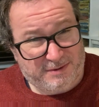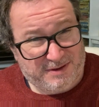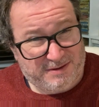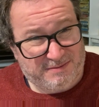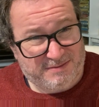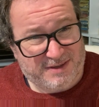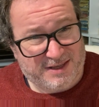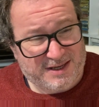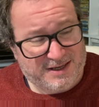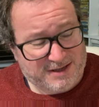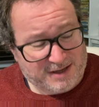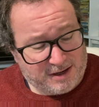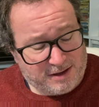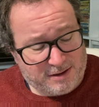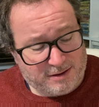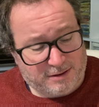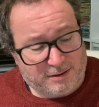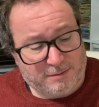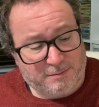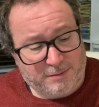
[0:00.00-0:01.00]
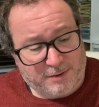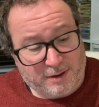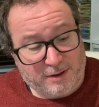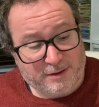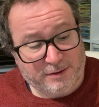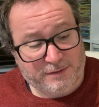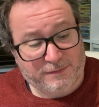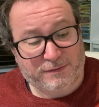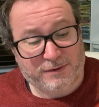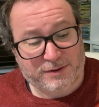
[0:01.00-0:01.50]
These are
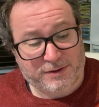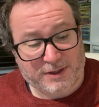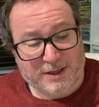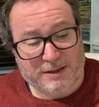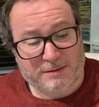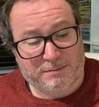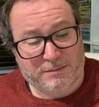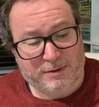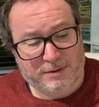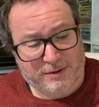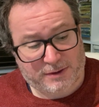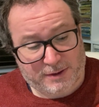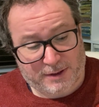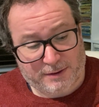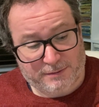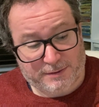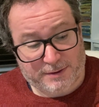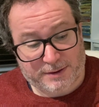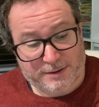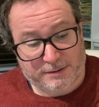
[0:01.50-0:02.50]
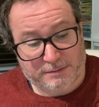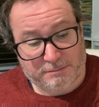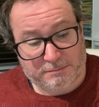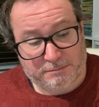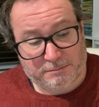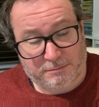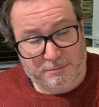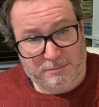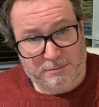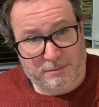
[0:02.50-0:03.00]
part of the same series,
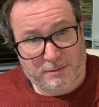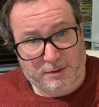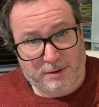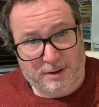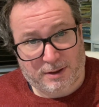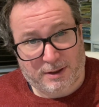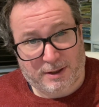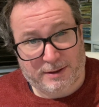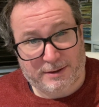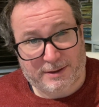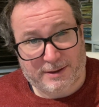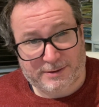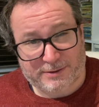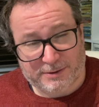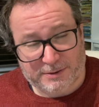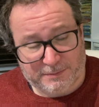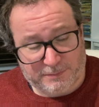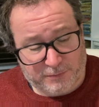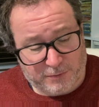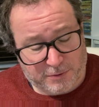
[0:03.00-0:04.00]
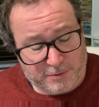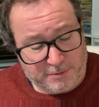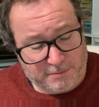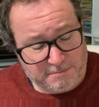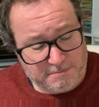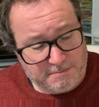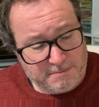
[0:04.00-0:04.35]
unless I'm wrong.